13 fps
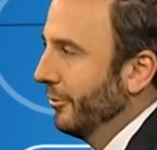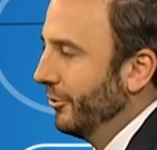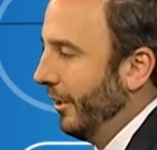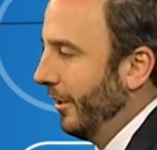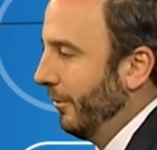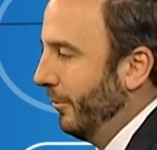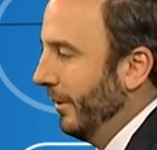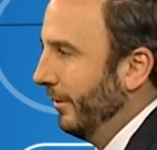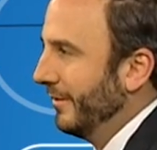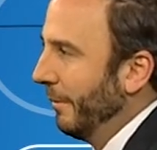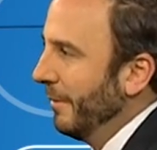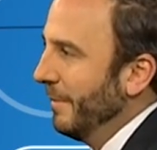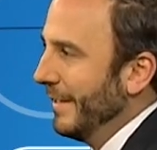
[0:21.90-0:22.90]
Sure. Well,
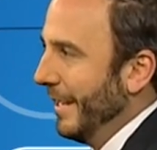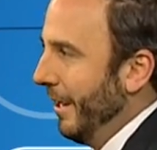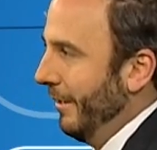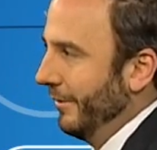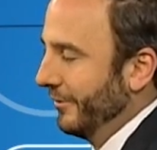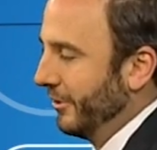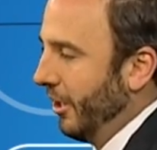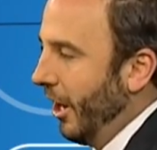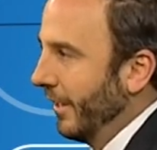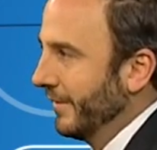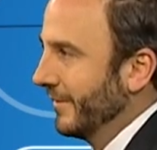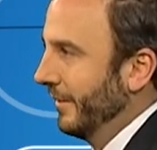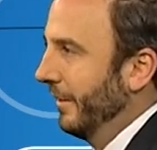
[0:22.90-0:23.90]
W.P. Carey is
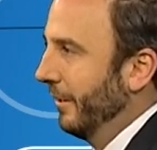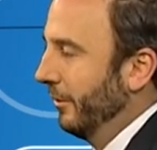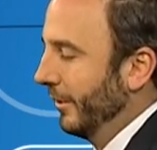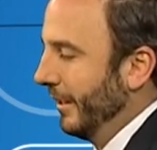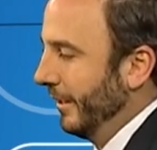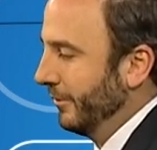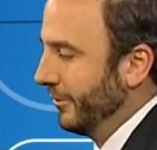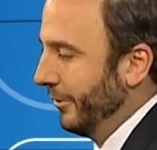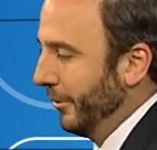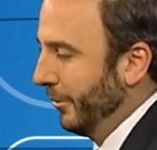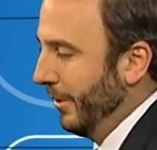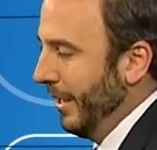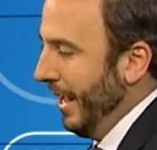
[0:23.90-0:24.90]
constantly looking to